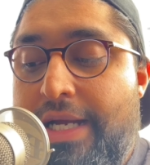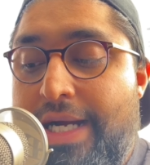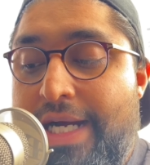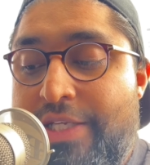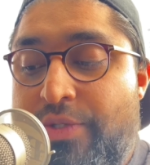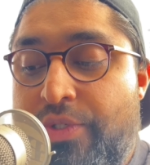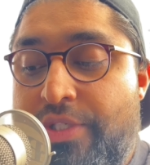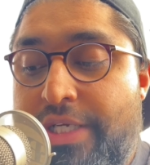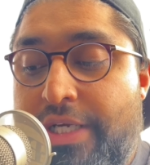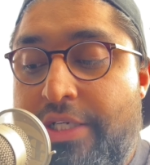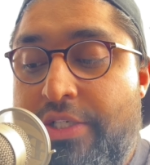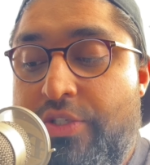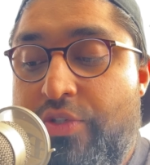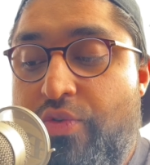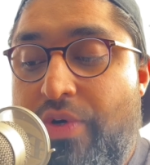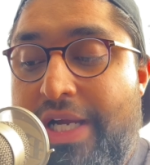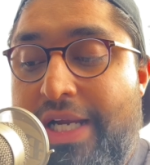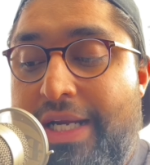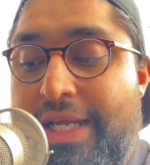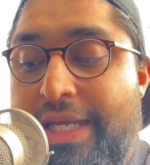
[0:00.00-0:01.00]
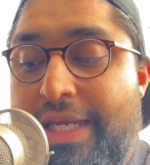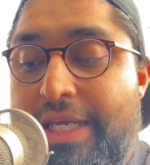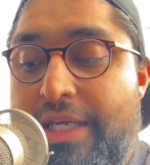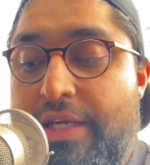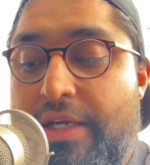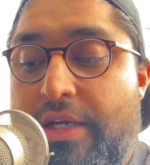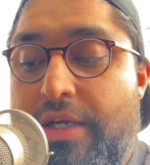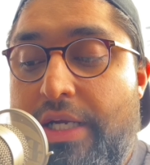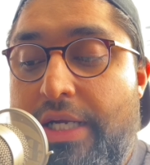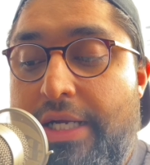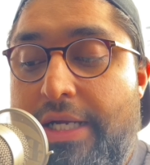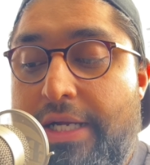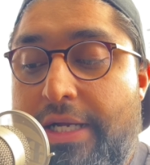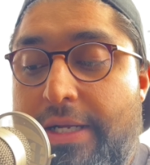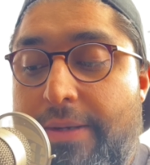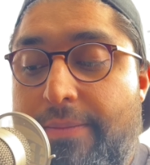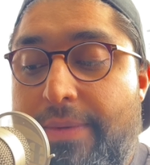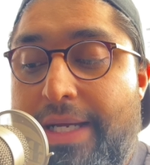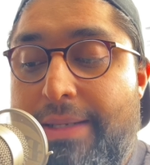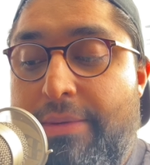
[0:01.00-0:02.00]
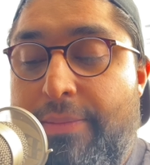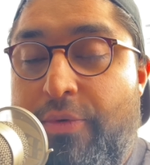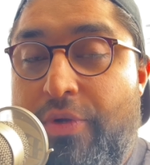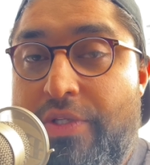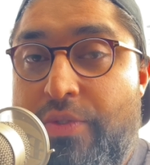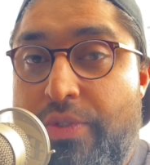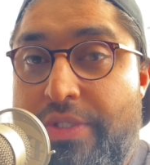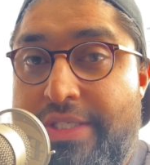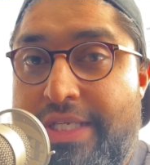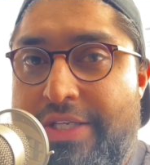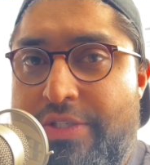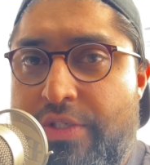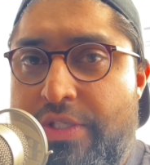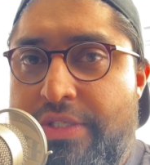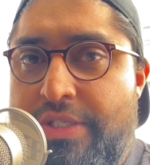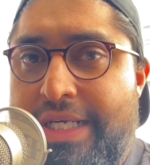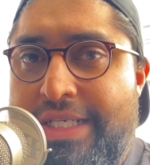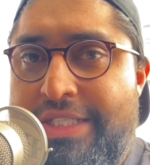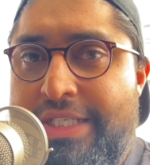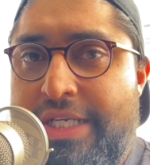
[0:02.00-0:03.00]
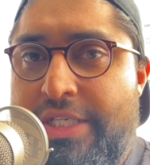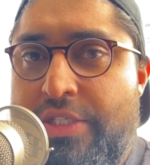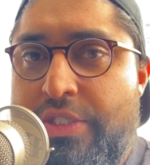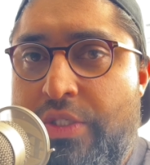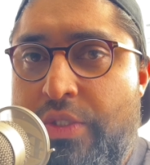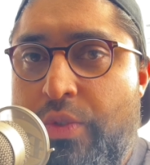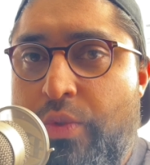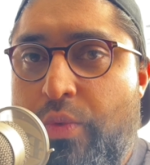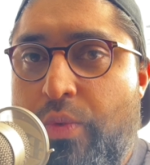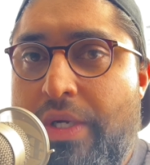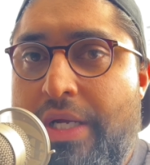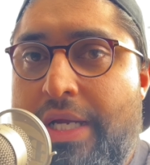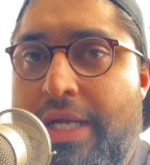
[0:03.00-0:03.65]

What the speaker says: I switch out into Dragonite here, and my opponent switches out, so he's actually got 2